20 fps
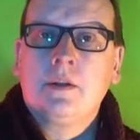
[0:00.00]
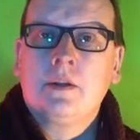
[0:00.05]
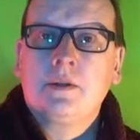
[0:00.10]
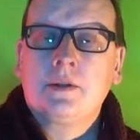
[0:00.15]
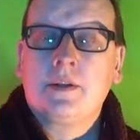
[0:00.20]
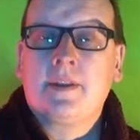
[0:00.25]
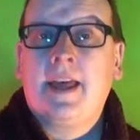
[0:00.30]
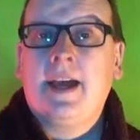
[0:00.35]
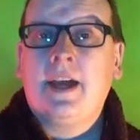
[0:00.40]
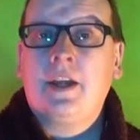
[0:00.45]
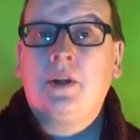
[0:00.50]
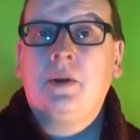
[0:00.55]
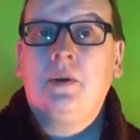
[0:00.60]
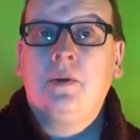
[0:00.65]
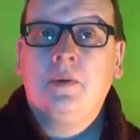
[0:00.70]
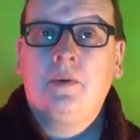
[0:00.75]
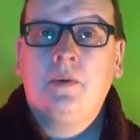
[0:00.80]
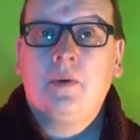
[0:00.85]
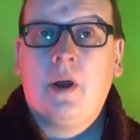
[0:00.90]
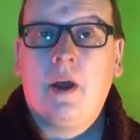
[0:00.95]
So there,
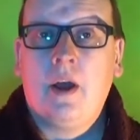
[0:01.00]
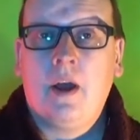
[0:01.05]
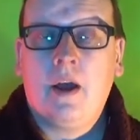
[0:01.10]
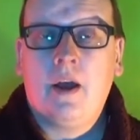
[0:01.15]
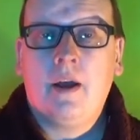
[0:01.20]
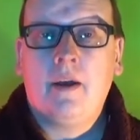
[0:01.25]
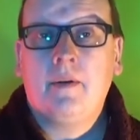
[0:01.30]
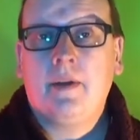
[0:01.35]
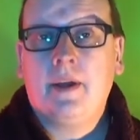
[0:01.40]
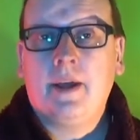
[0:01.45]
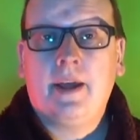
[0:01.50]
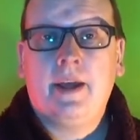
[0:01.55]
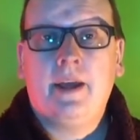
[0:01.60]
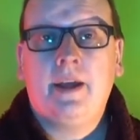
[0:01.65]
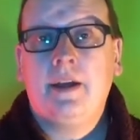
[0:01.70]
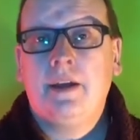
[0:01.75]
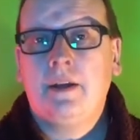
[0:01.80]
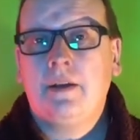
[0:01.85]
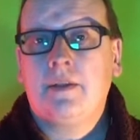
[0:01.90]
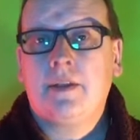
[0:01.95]
you uh,
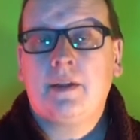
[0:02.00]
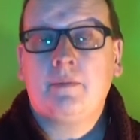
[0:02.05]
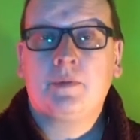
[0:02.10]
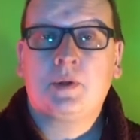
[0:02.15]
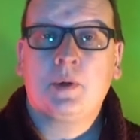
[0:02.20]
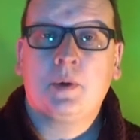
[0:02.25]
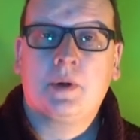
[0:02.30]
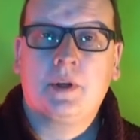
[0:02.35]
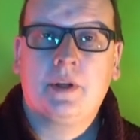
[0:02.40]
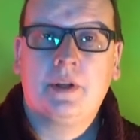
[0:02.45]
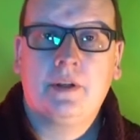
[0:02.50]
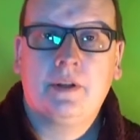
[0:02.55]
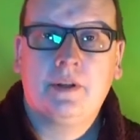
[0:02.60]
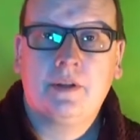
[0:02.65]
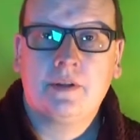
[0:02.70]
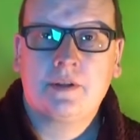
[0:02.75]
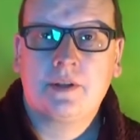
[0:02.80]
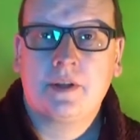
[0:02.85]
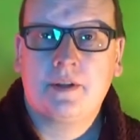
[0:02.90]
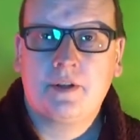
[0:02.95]
hear them
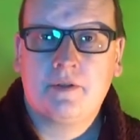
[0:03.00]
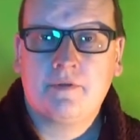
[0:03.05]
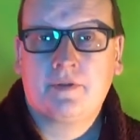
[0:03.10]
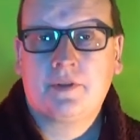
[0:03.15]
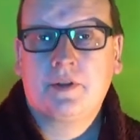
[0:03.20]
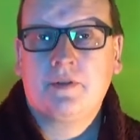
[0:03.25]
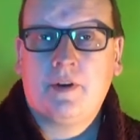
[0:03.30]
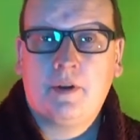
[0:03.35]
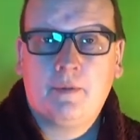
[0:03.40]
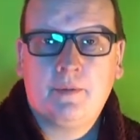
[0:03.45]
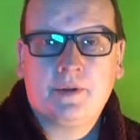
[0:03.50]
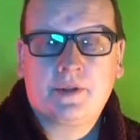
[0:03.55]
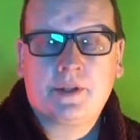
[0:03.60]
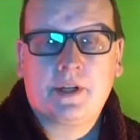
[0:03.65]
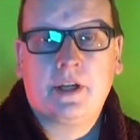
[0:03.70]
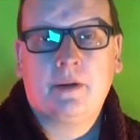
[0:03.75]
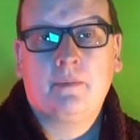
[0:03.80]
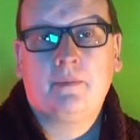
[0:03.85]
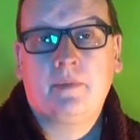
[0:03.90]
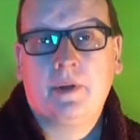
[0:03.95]
talking, so the de development
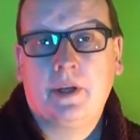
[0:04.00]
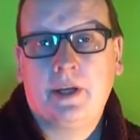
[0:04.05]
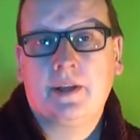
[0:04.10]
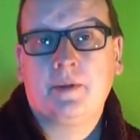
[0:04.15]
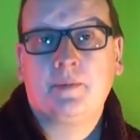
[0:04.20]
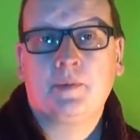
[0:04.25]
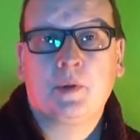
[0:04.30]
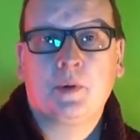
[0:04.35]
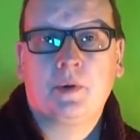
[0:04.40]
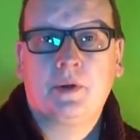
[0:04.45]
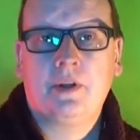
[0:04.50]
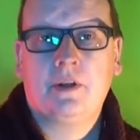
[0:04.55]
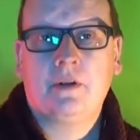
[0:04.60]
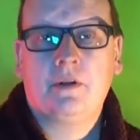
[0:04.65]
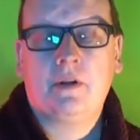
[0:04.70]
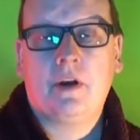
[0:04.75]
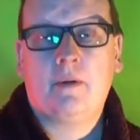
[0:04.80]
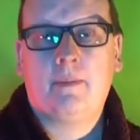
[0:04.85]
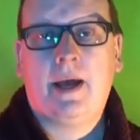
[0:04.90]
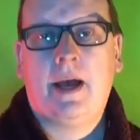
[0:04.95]
team, you hear them talking
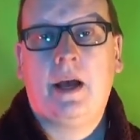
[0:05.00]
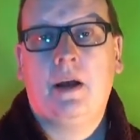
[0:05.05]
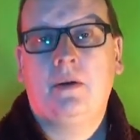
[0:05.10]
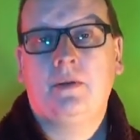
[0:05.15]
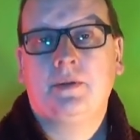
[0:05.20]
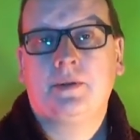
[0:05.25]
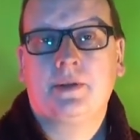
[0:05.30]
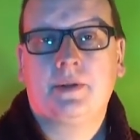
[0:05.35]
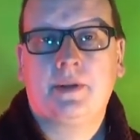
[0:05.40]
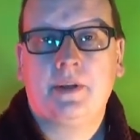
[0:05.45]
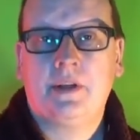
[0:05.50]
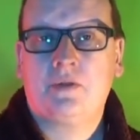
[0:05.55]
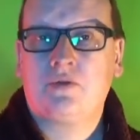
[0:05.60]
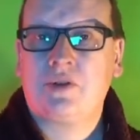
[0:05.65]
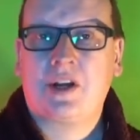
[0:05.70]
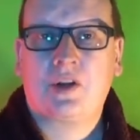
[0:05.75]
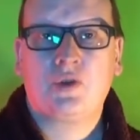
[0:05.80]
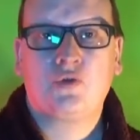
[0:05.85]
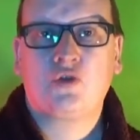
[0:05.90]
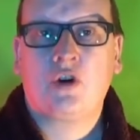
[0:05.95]
about the
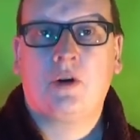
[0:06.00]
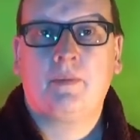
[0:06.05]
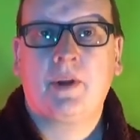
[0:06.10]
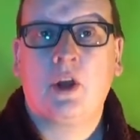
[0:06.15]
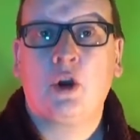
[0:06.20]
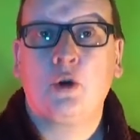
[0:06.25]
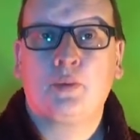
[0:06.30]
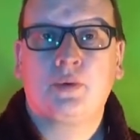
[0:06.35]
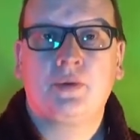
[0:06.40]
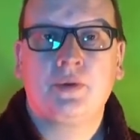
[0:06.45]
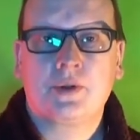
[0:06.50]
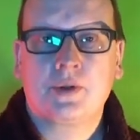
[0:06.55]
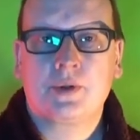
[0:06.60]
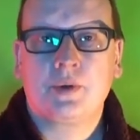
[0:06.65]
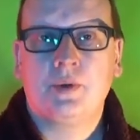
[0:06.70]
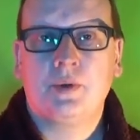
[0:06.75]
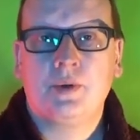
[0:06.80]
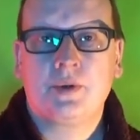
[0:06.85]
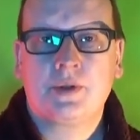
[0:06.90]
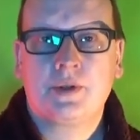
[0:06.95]
drag and drop, the open
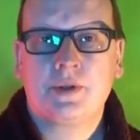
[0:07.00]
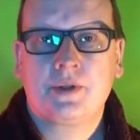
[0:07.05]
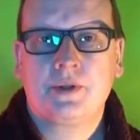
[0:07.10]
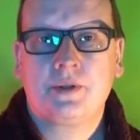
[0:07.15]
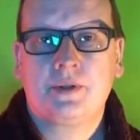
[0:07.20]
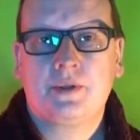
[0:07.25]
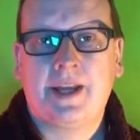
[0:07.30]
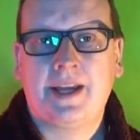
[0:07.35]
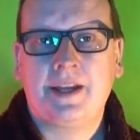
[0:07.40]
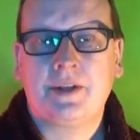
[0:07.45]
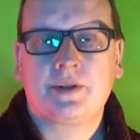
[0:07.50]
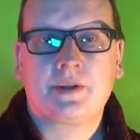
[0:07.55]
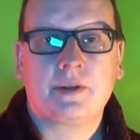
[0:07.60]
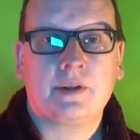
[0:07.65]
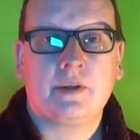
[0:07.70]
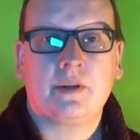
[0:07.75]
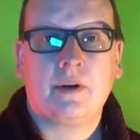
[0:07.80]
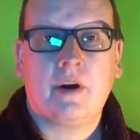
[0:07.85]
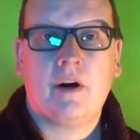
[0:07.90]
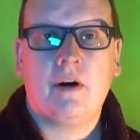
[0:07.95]
source
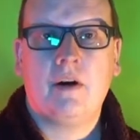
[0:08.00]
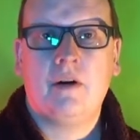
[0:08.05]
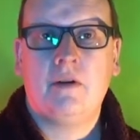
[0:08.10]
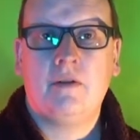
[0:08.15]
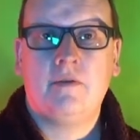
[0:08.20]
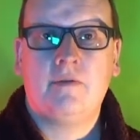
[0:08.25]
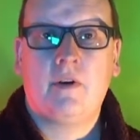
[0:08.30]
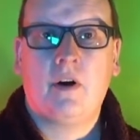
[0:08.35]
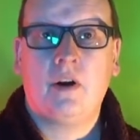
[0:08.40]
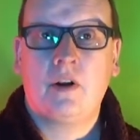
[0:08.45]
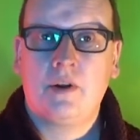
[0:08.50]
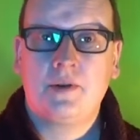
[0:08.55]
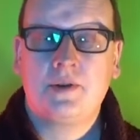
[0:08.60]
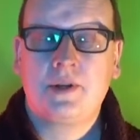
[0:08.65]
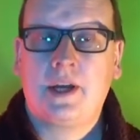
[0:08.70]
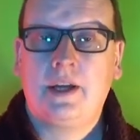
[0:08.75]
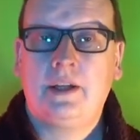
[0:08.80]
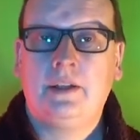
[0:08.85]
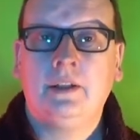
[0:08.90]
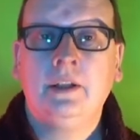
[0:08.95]
nature of
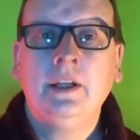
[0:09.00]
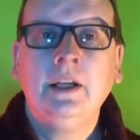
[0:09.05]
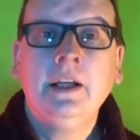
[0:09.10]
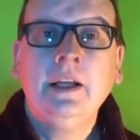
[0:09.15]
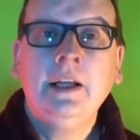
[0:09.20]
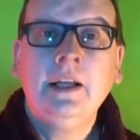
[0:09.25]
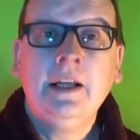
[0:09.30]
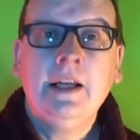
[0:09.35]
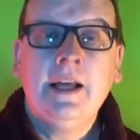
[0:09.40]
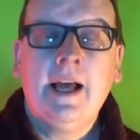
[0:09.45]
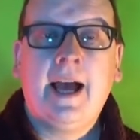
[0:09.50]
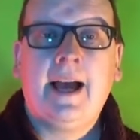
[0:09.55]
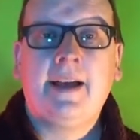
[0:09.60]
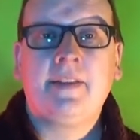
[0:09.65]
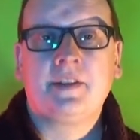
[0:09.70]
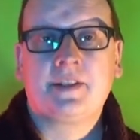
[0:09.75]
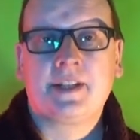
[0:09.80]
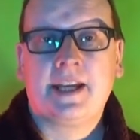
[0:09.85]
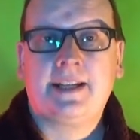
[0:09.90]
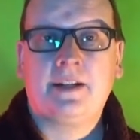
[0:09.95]
Holochain. And
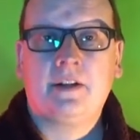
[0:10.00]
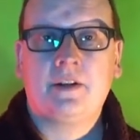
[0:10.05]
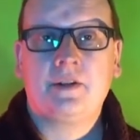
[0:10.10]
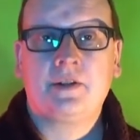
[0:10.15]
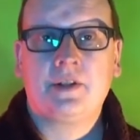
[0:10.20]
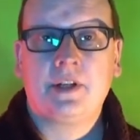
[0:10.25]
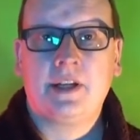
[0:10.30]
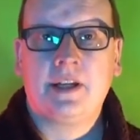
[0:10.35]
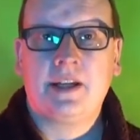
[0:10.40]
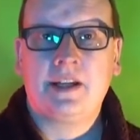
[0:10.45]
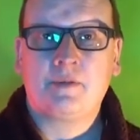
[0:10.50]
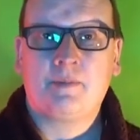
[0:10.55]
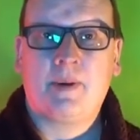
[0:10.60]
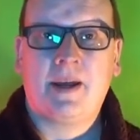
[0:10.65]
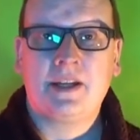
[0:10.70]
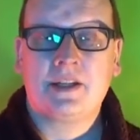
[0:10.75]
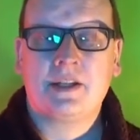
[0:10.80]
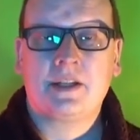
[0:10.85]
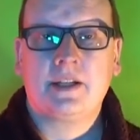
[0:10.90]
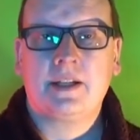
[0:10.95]
the technology is
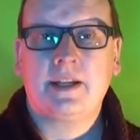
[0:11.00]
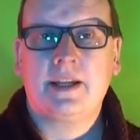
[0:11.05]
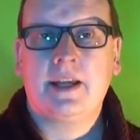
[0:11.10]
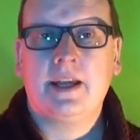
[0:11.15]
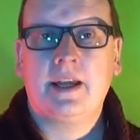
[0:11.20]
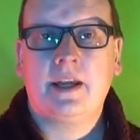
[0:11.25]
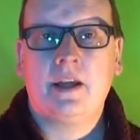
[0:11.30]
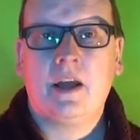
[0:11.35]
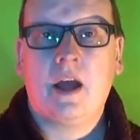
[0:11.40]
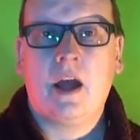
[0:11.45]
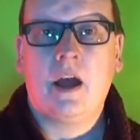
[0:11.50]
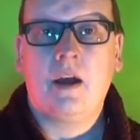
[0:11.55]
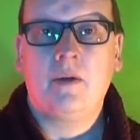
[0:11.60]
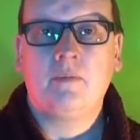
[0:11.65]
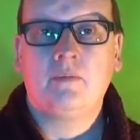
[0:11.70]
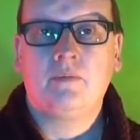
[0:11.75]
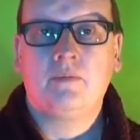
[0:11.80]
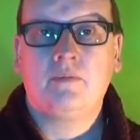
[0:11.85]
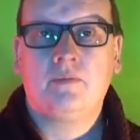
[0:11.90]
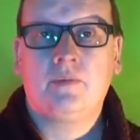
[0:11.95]
basically
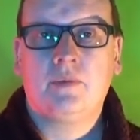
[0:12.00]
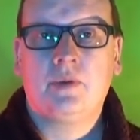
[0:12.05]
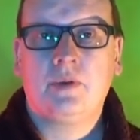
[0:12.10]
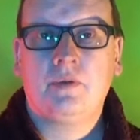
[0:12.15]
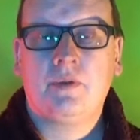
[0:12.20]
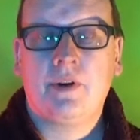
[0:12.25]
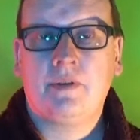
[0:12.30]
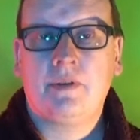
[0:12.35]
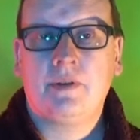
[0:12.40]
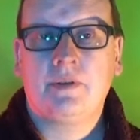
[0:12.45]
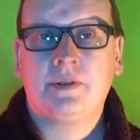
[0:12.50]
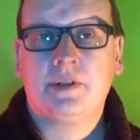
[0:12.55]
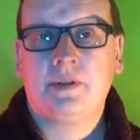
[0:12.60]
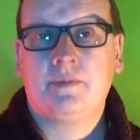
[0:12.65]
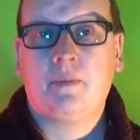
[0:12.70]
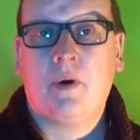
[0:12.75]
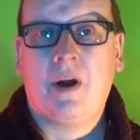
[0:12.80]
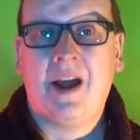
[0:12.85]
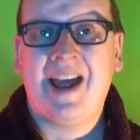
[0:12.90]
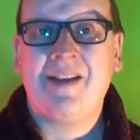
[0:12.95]
um,
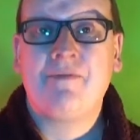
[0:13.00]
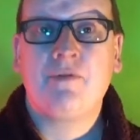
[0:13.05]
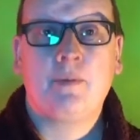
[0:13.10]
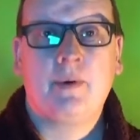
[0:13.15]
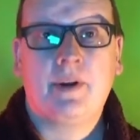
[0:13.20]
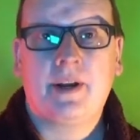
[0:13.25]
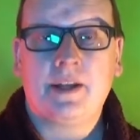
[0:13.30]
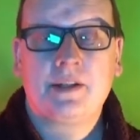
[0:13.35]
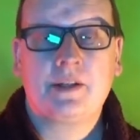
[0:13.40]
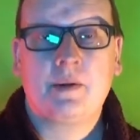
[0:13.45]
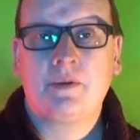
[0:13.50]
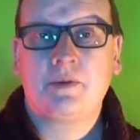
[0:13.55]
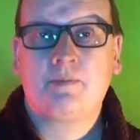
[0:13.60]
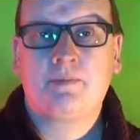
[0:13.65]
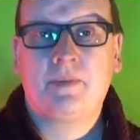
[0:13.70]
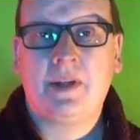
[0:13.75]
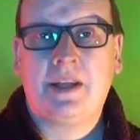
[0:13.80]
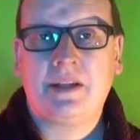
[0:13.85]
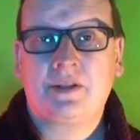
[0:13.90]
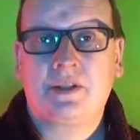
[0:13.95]
derivative by everybody, so
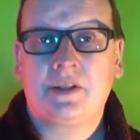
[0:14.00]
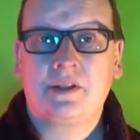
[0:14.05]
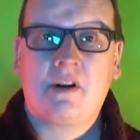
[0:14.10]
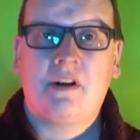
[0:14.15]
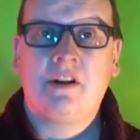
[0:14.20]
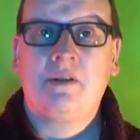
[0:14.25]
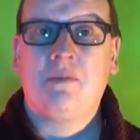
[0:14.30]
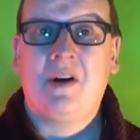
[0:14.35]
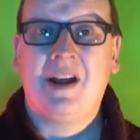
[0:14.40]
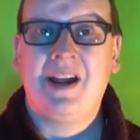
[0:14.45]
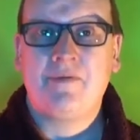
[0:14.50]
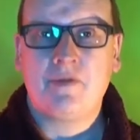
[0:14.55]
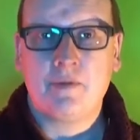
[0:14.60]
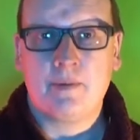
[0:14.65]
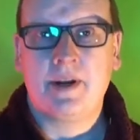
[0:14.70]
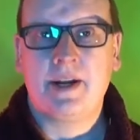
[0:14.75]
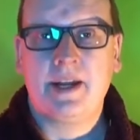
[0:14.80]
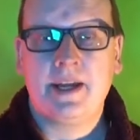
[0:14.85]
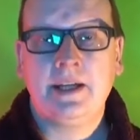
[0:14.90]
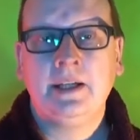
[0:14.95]
it's designed by
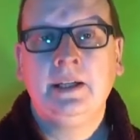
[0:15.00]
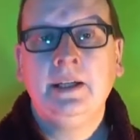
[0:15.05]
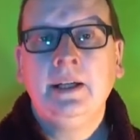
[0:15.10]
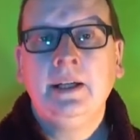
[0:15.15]
everybody.